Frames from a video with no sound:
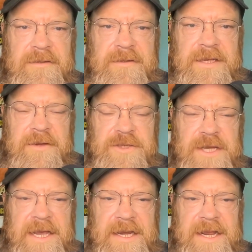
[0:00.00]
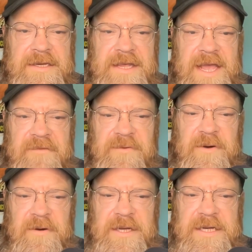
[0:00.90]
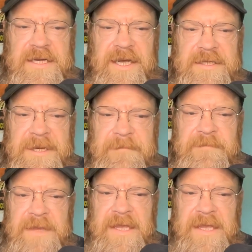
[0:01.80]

DOJ and ATF are conducting